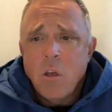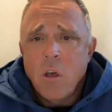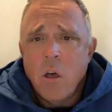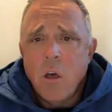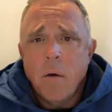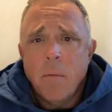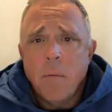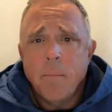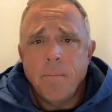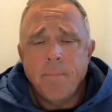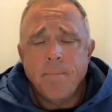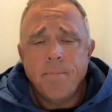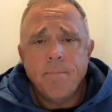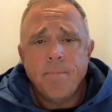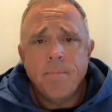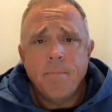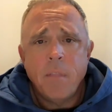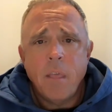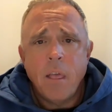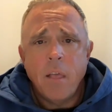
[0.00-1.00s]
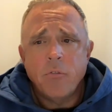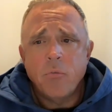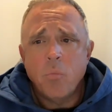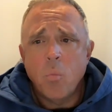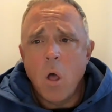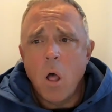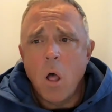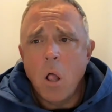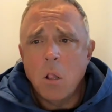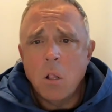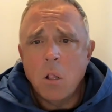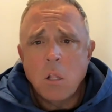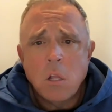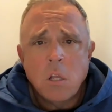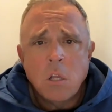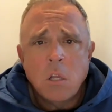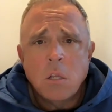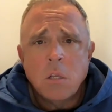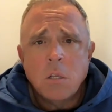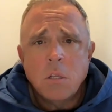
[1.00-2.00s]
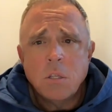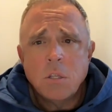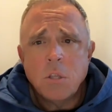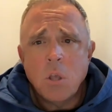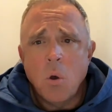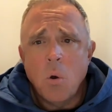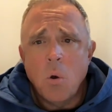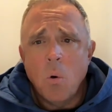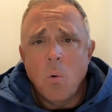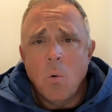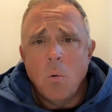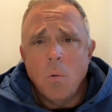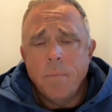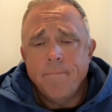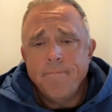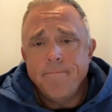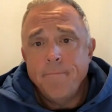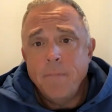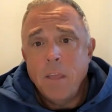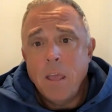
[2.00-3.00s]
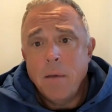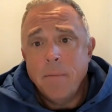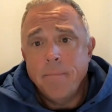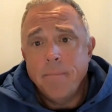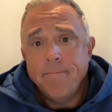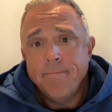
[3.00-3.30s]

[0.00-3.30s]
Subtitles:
Um, as well. So yeah,